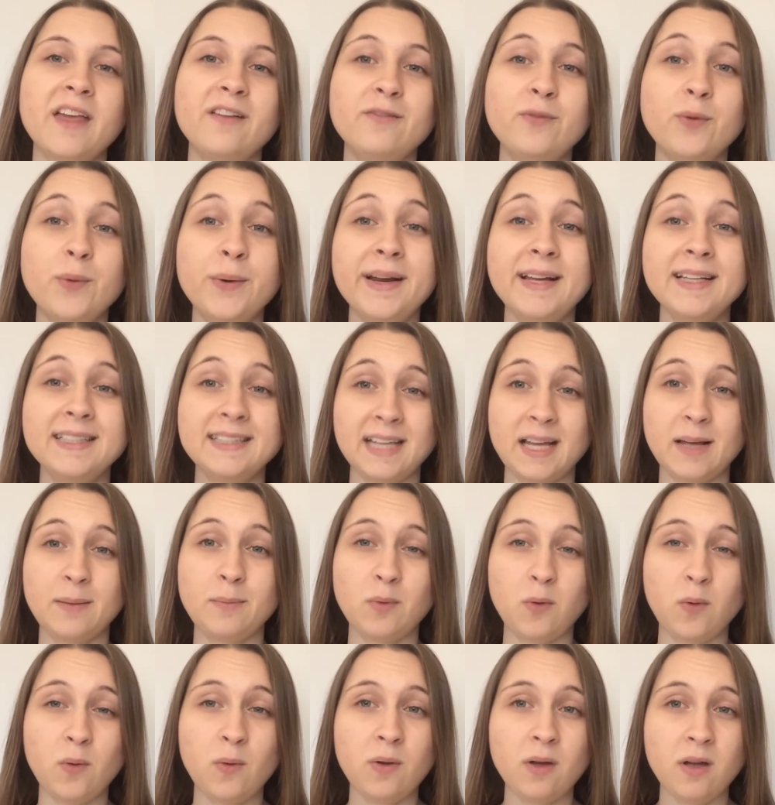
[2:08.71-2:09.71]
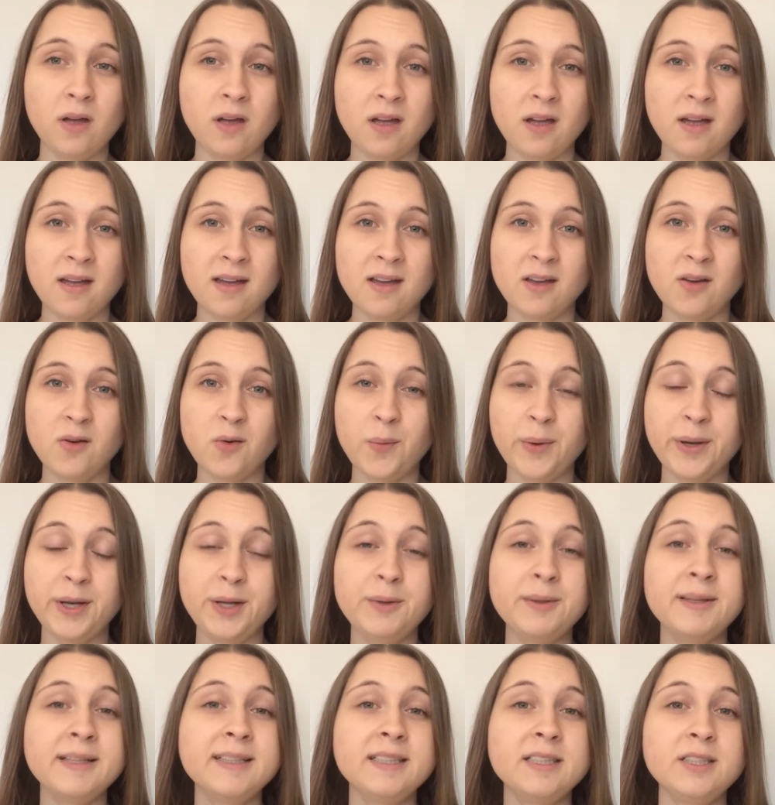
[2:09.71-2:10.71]
For example, when
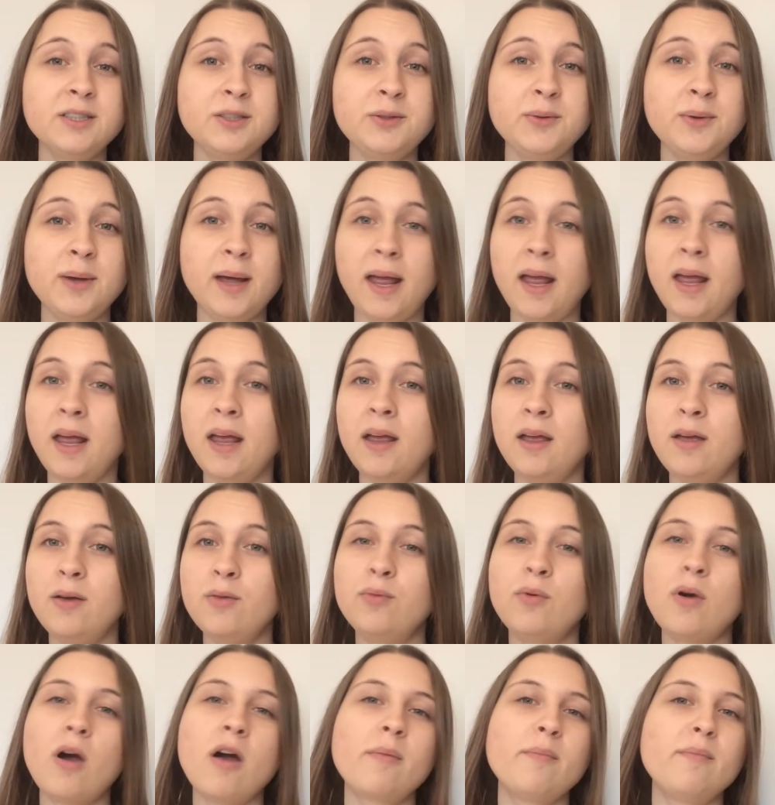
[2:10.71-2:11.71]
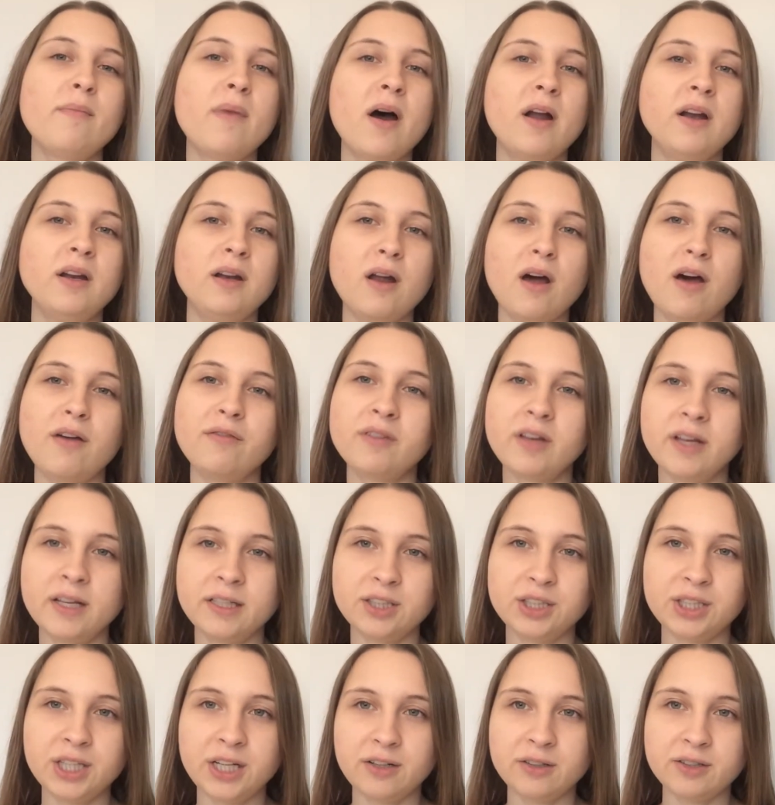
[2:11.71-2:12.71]
you listen to a Rachmaninoff
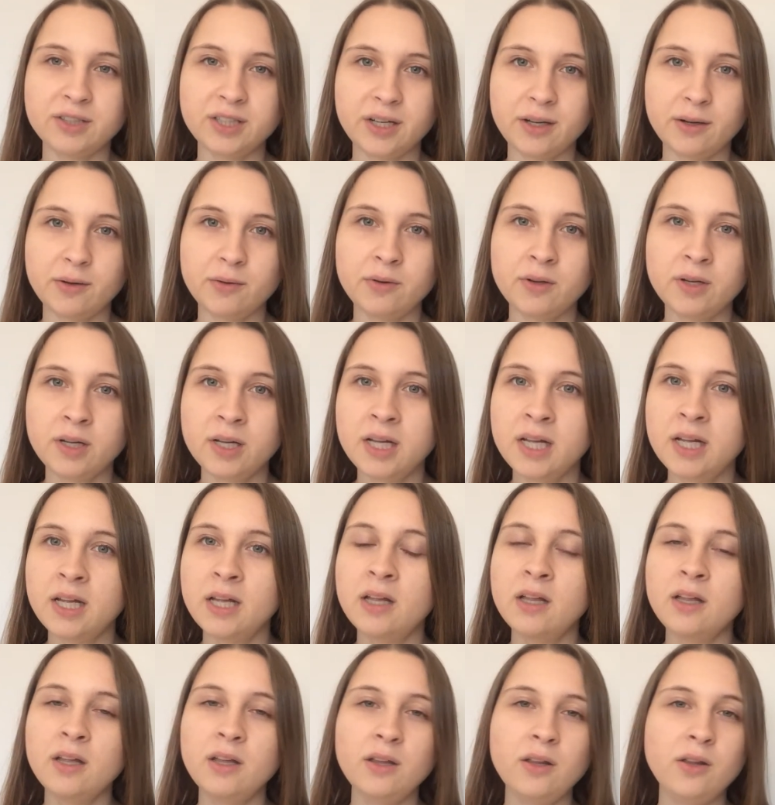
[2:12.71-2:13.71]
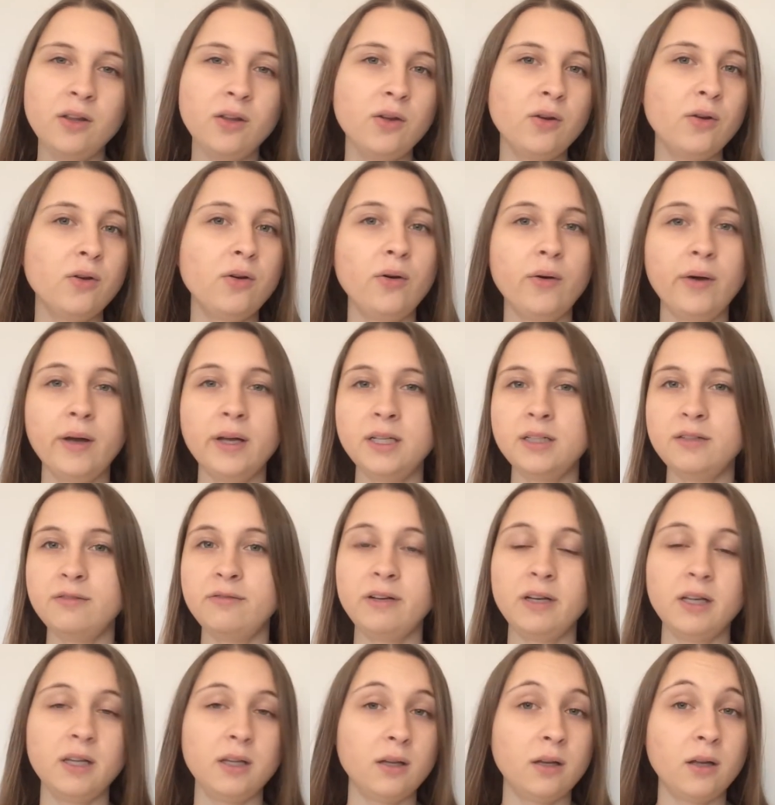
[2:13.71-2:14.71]
concerto, you're going to
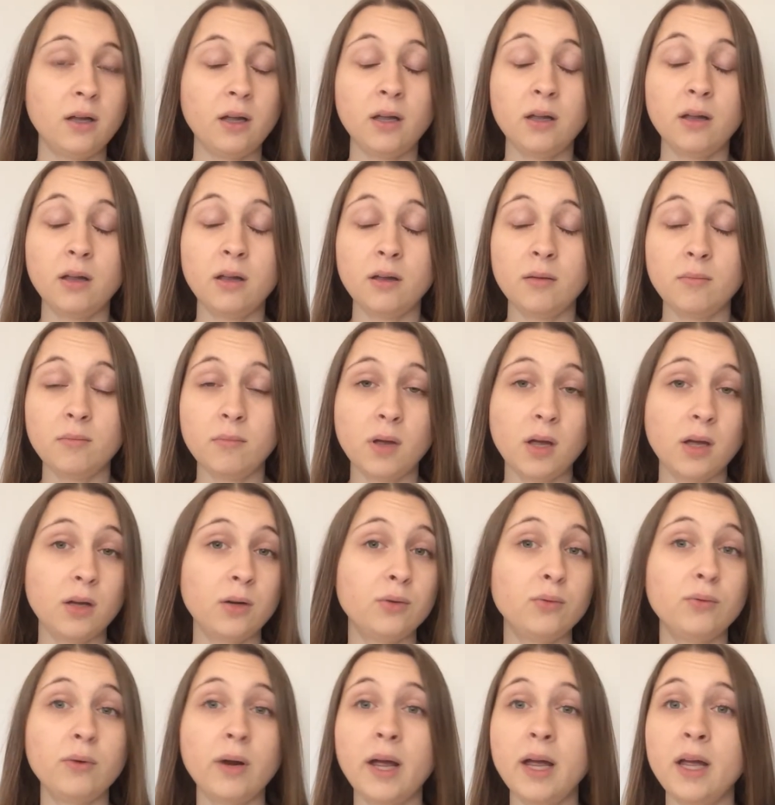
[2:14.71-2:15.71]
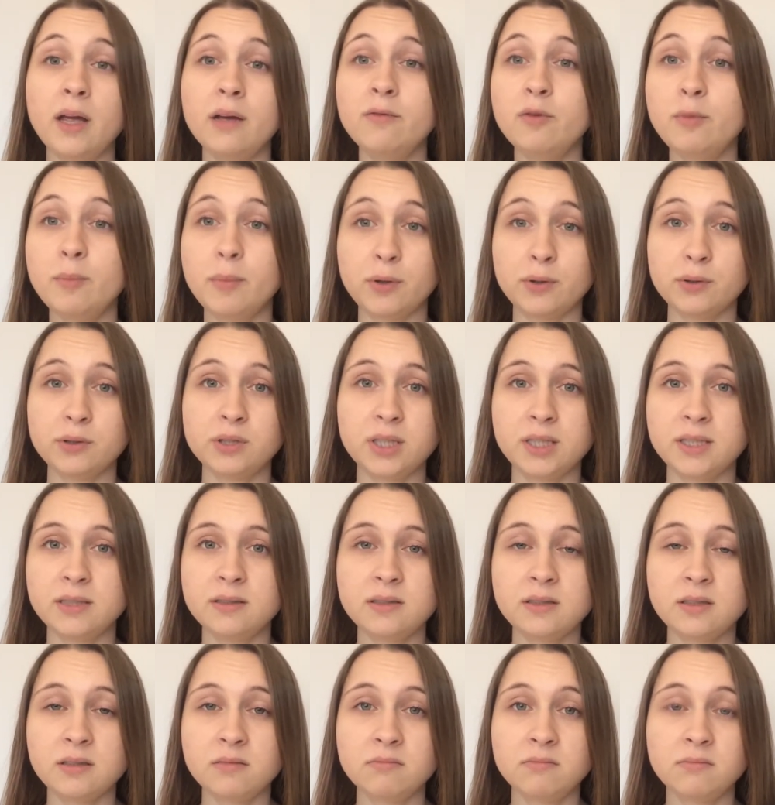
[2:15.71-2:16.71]
feel an array of
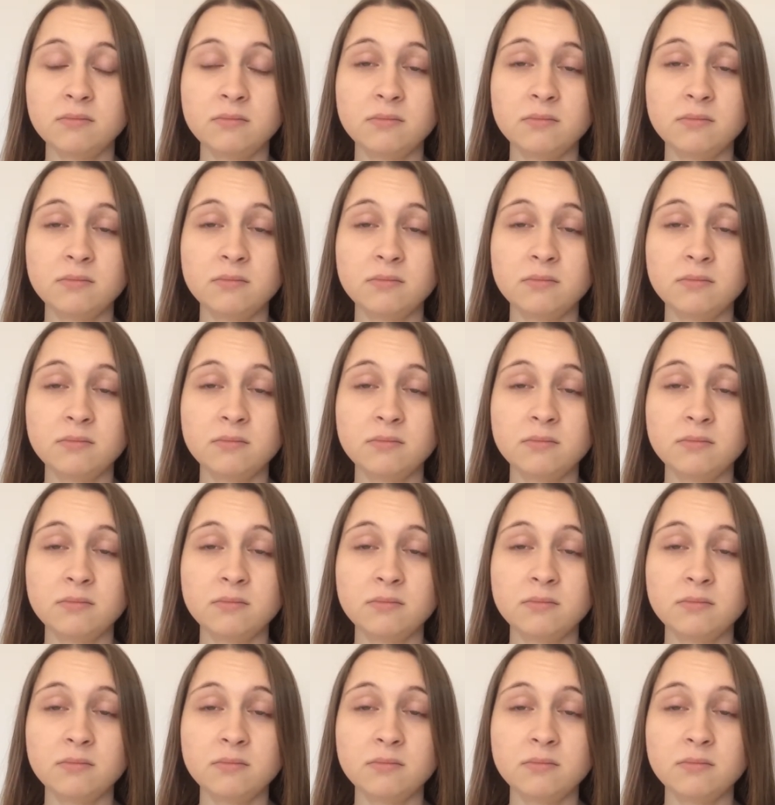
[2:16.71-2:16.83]
emotions,